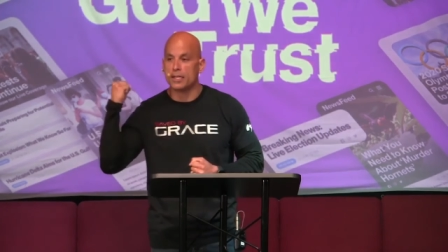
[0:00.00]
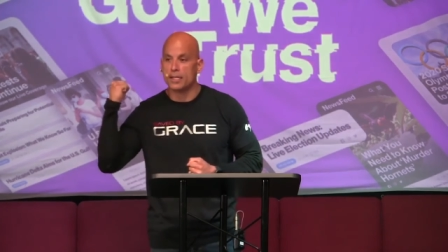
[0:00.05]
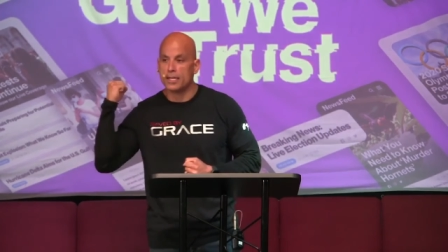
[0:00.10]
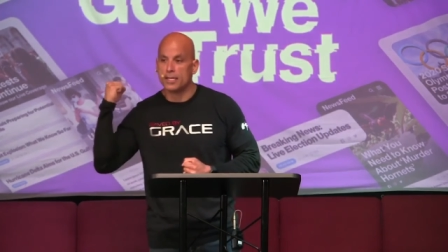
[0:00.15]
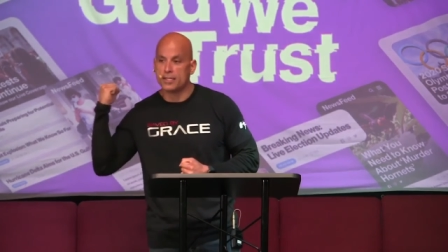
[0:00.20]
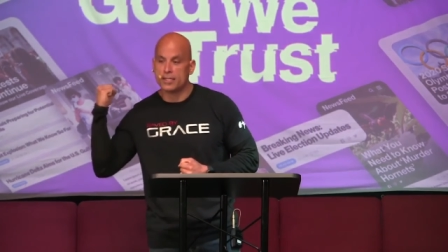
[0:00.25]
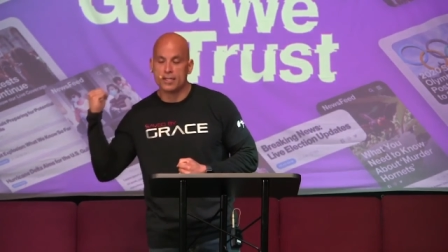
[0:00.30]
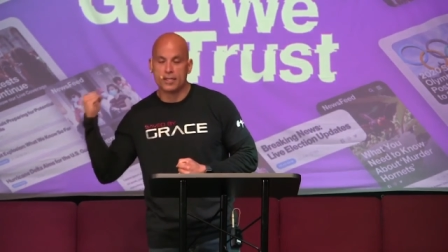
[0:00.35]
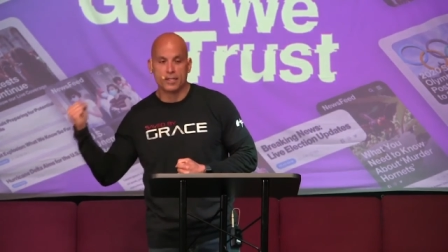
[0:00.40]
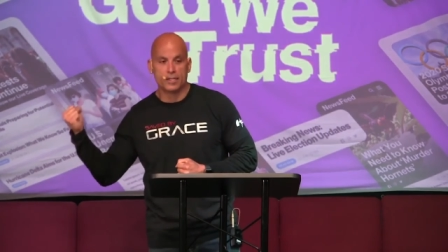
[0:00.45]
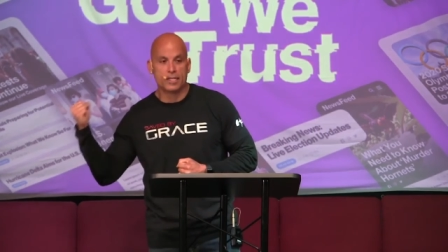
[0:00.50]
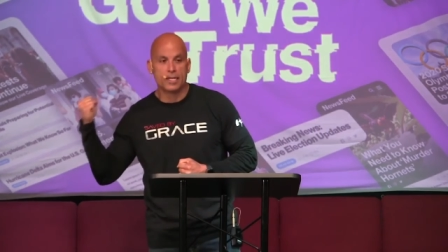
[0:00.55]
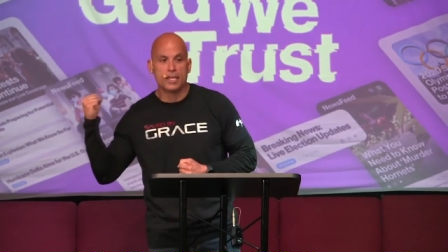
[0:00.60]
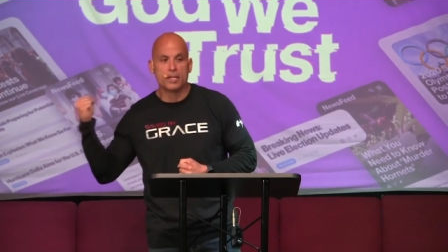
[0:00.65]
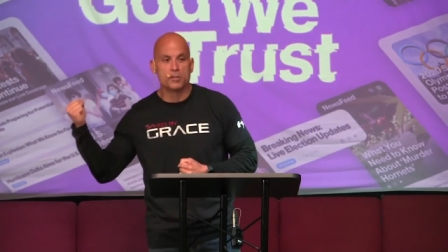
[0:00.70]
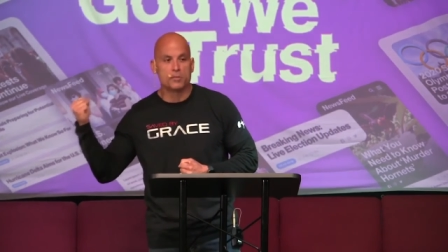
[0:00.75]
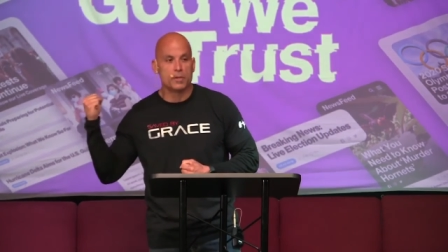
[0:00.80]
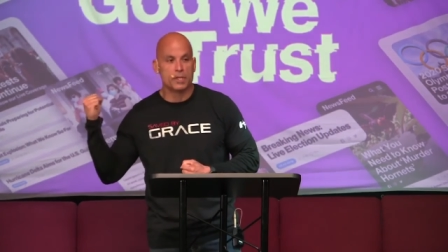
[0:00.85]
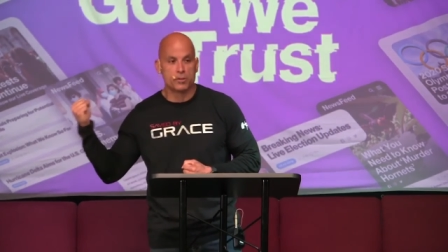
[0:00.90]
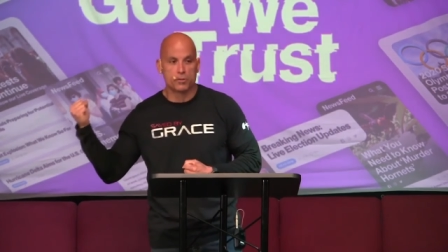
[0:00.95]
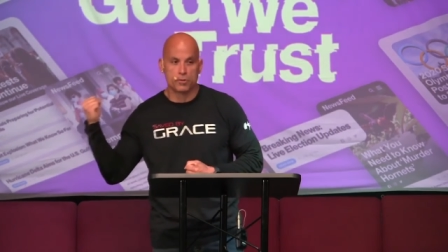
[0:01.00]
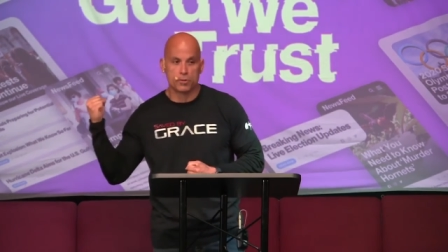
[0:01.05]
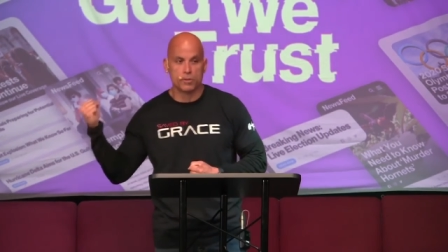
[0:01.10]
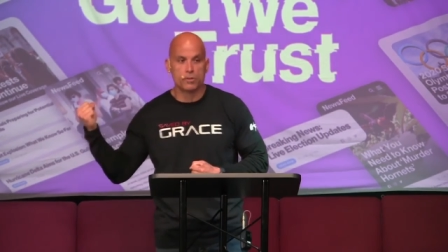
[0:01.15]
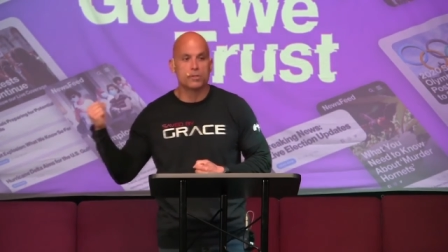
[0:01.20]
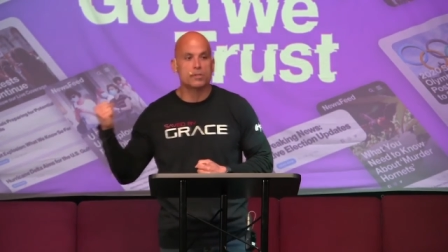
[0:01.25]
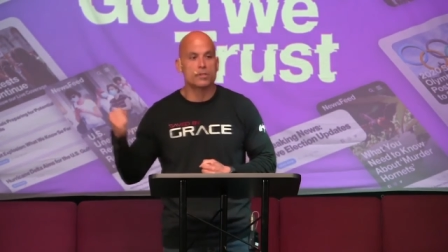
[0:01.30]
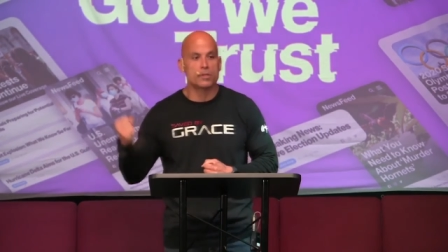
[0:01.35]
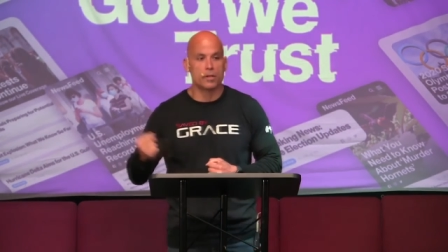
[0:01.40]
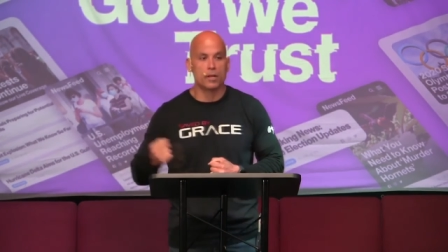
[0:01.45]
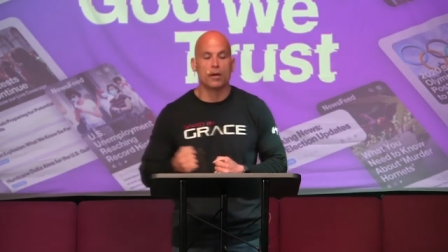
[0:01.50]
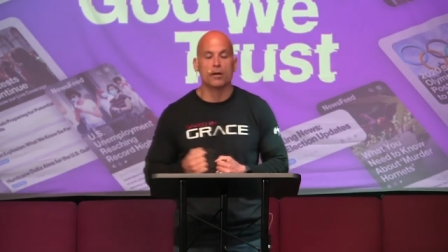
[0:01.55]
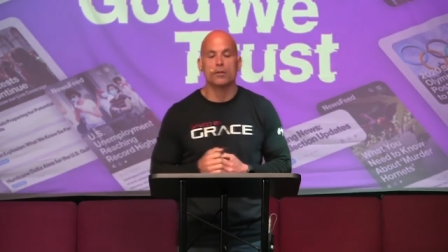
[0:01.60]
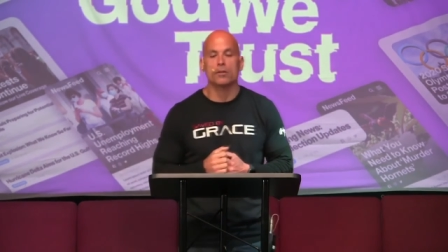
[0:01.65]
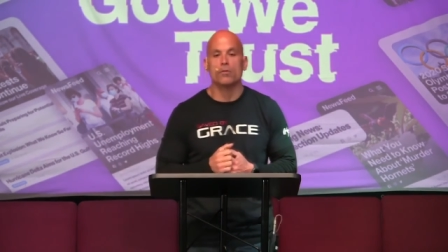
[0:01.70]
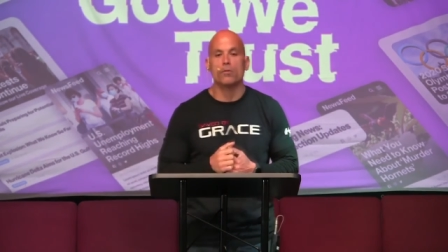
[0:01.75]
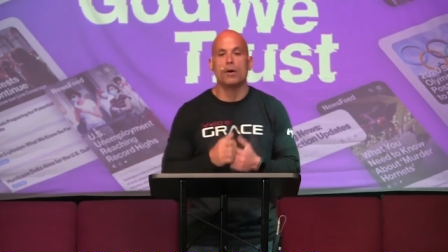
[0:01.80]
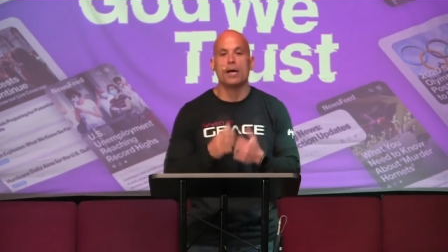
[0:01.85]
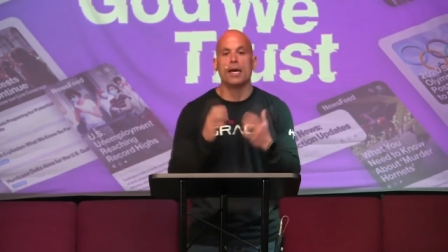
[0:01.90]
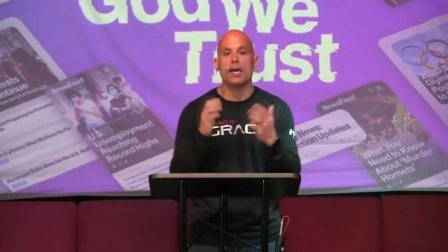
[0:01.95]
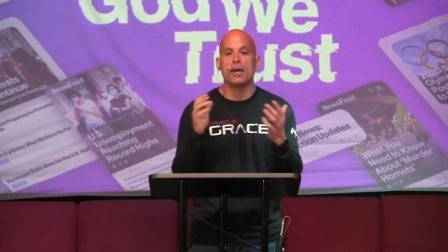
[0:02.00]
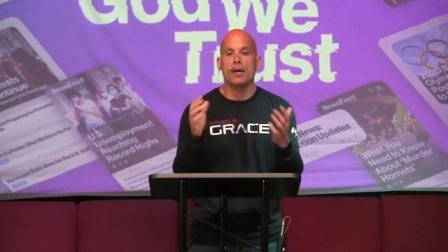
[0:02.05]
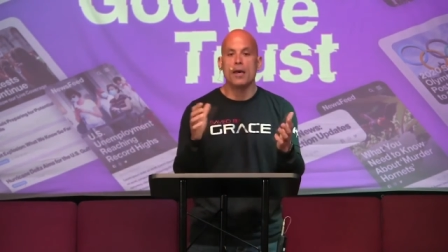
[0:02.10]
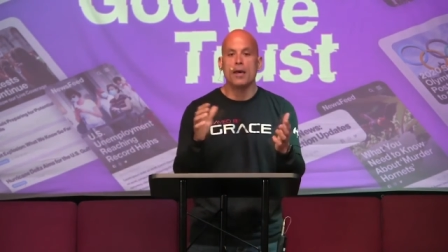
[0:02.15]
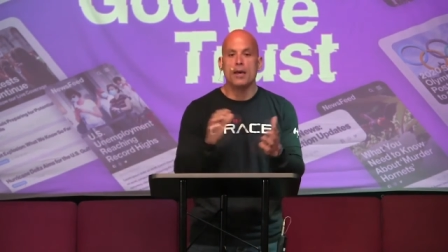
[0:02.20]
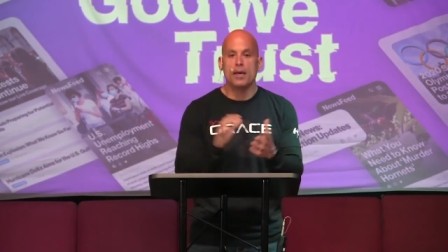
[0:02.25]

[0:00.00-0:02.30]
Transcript: He's going to teach me truths along the way,